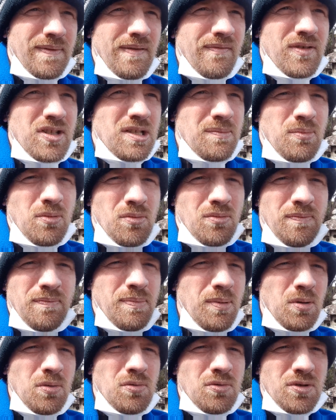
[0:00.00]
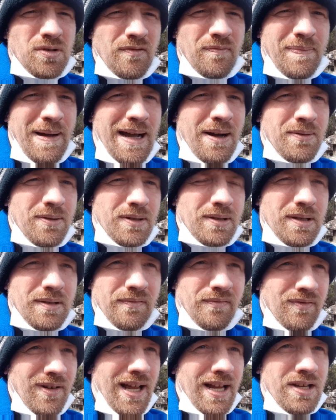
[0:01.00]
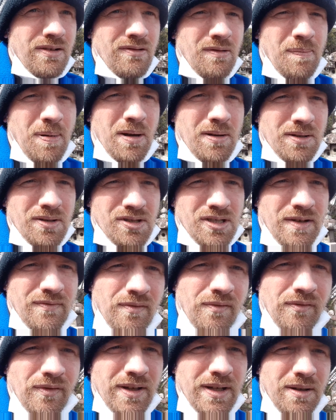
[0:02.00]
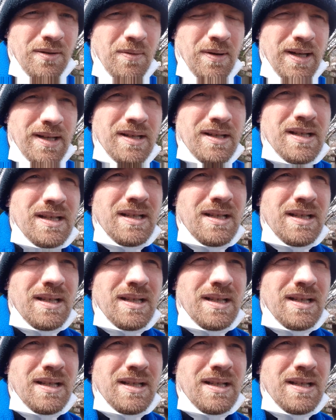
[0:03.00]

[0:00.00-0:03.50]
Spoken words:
invisible balls of power that flatten your opponent several feet away.